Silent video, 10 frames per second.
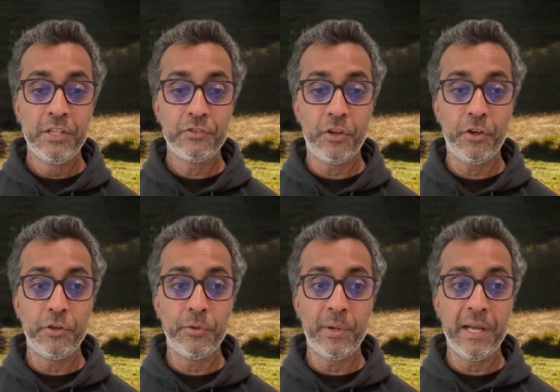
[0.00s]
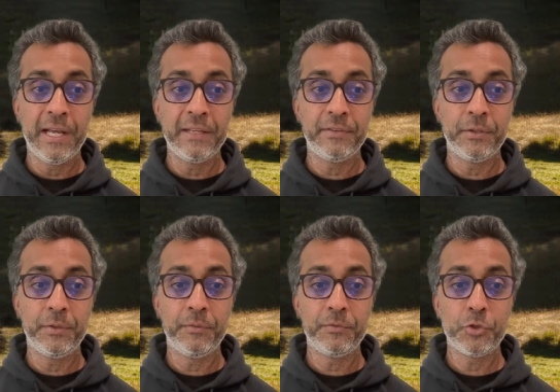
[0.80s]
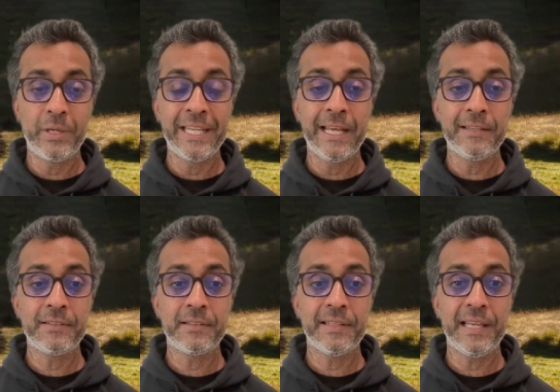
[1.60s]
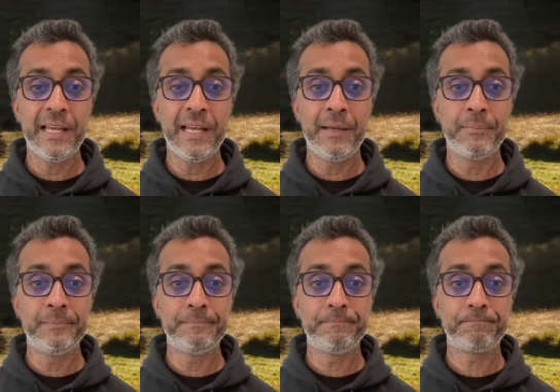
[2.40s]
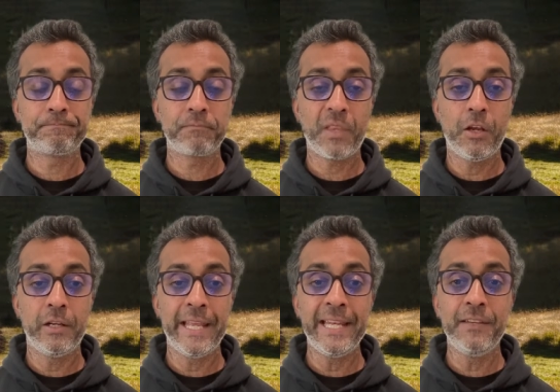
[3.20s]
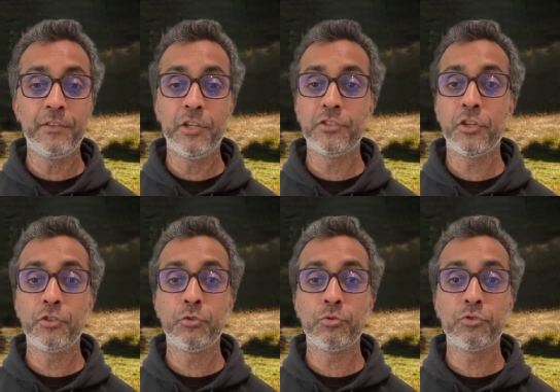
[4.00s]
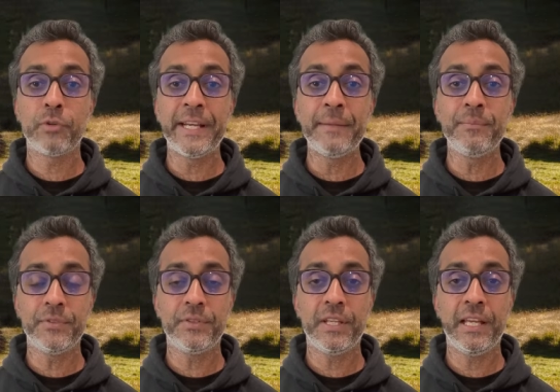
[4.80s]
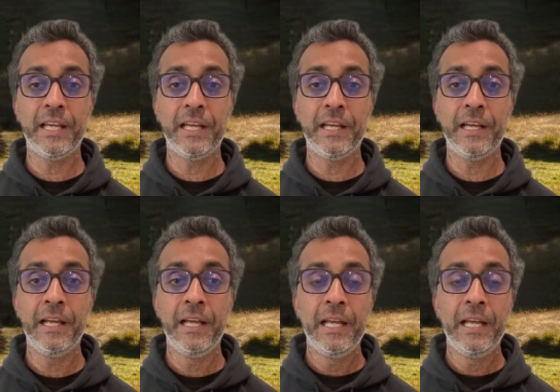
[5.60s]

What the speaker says: So if you're joining us on any of those social streams, I